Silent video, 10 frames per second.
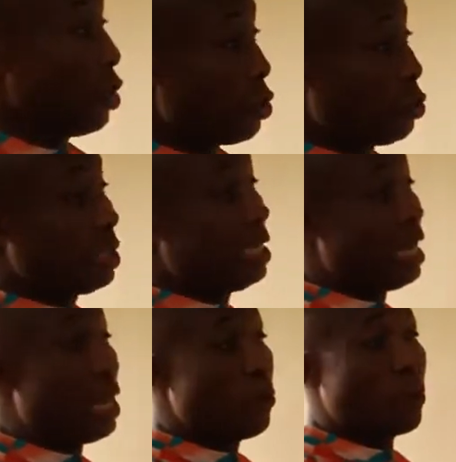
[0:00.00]
using
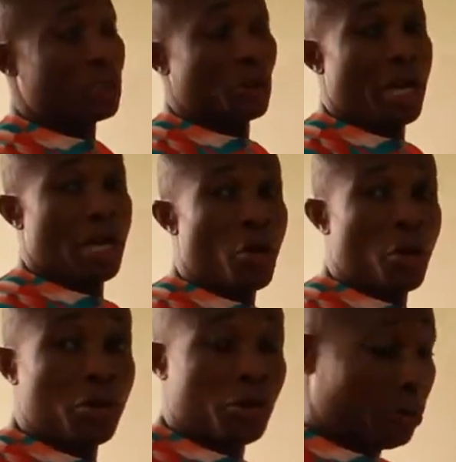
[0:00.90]
the equator
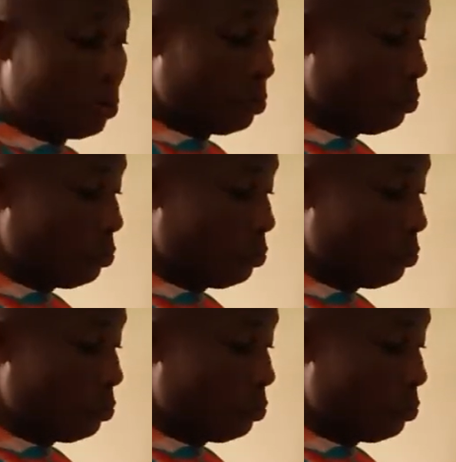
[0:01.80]
alone,